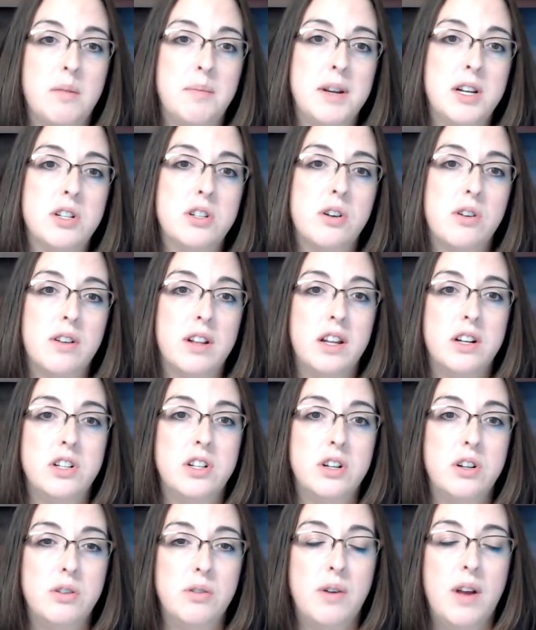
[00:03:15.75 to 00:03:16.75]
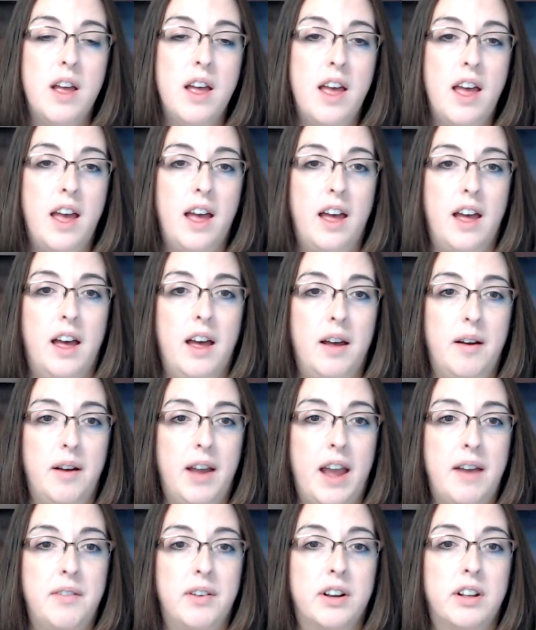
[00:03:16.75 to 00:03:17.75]
Be sure that you
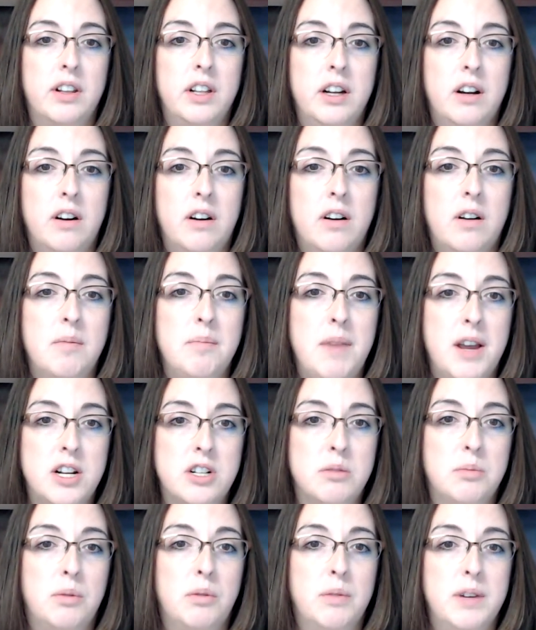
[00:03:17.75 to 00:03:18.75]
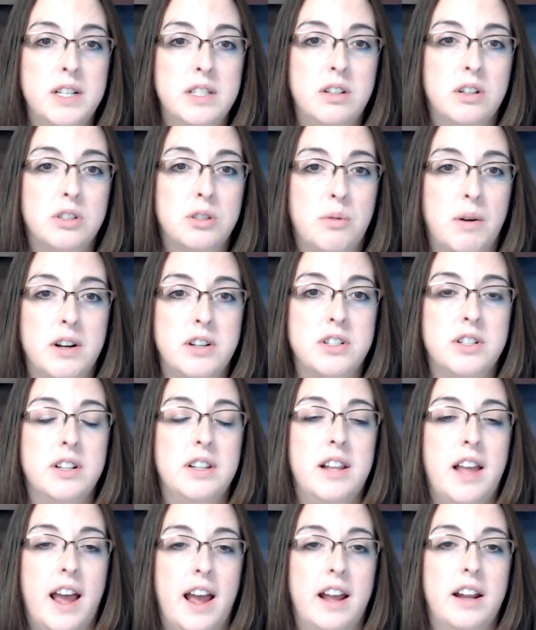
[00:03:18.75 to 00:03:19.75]
have a clear, measurable research
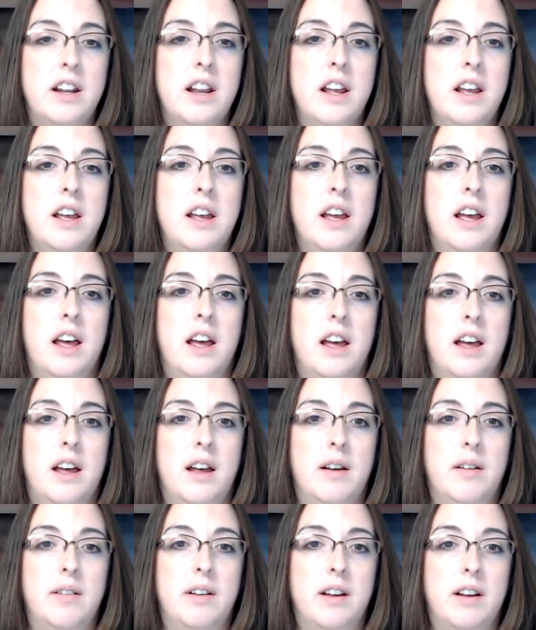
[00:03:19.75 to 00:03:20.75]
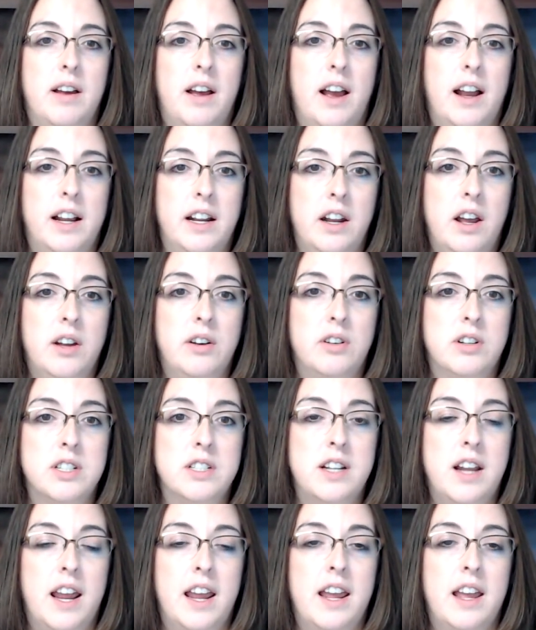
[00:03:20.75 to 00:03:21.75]
question that I can
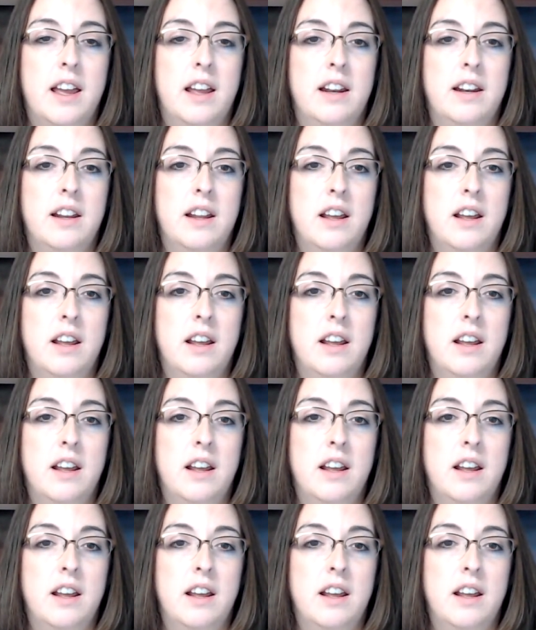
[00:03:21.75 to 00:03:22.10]
understand